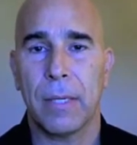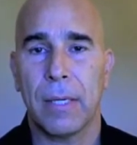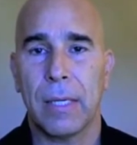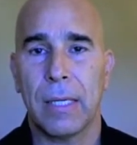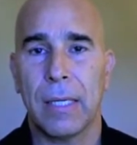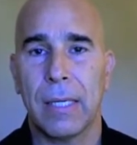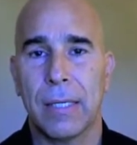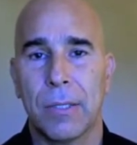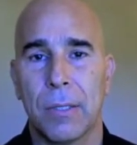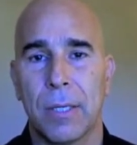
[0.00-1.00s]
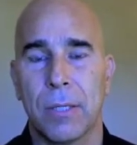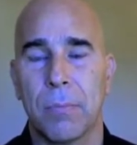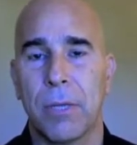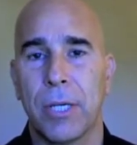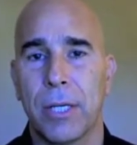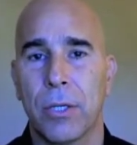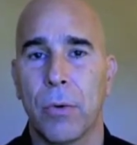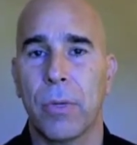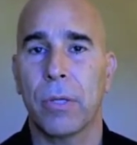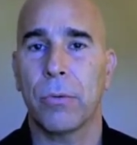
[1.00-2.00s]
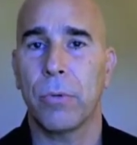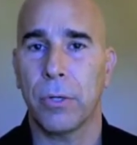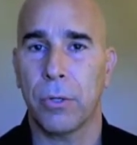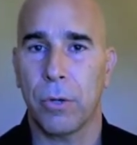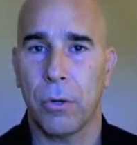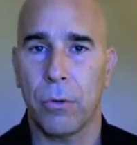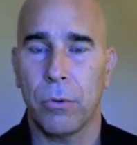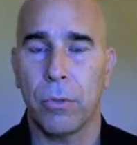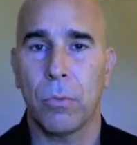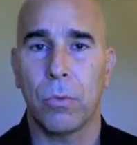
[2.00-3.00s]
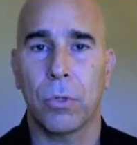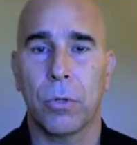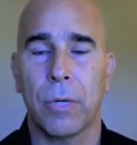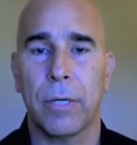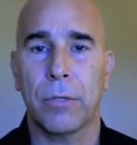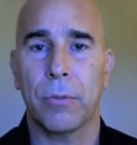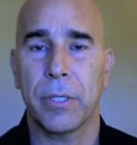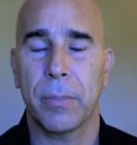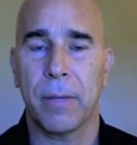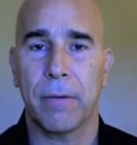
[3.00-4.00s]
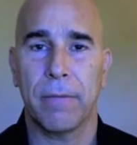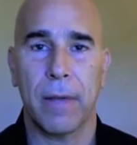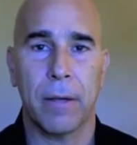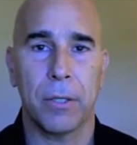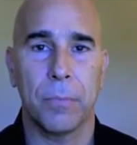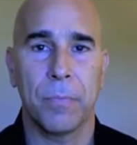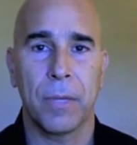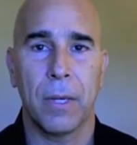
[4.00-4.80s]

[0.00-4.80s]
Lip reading: as much as going through it on your own will create a tremendous amount of value,